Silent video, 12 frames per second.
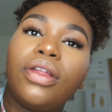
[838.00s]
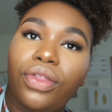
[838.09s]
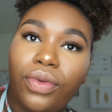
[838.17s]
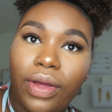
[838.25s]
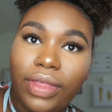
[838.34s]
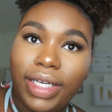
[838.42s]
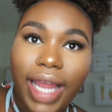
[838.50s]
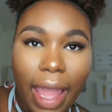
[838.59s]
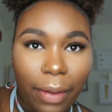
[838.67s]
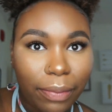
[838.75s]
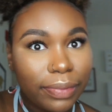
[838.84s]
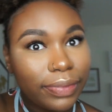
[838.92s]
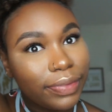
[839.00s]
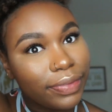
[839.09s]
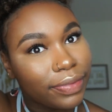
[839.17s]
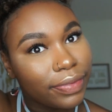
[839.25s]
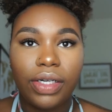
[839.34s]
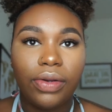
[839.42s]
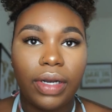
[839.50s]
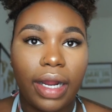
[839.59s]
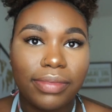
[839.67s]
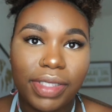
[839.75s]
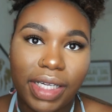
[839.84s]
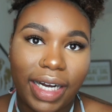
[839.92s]
throughout the day. So now
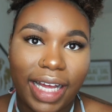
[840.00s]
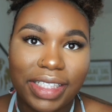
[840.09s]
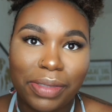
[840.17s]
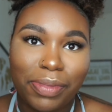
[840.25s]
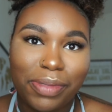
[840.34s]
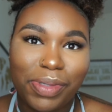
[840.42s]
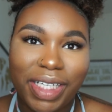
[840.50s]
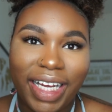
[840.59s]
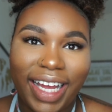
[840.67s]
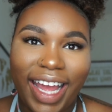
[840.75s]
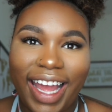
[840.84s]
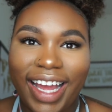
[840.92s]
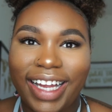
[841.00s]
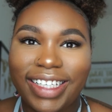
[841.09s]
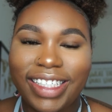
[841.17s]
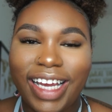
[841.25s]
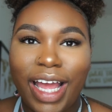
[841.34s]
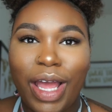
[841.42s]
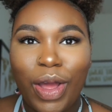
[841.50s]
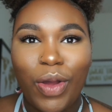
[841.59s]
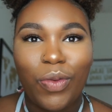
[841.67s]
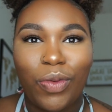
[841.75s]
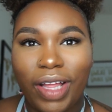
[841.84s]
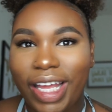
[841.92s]
I'm just gonna add some lipstick and
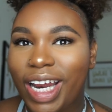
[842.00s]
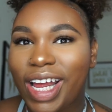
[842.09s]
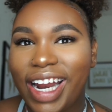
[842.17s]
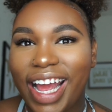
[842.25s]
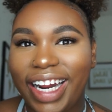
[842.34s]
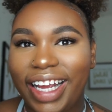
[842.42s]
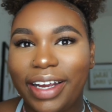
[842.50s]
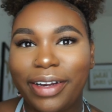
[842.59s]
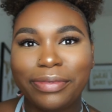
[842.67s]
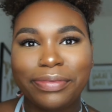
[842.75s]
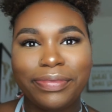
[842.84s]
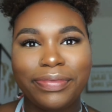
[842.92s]
we'll get on out of here.